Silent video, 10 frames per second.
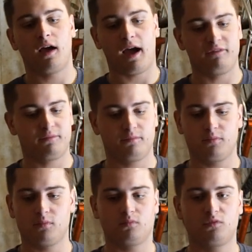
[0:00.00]
I've
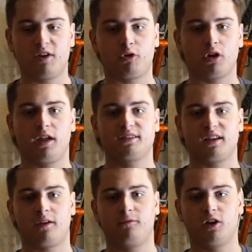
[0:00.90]
different lakes
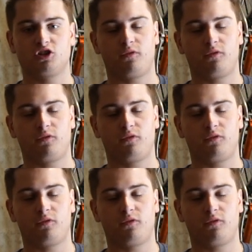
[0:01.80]
that I fish.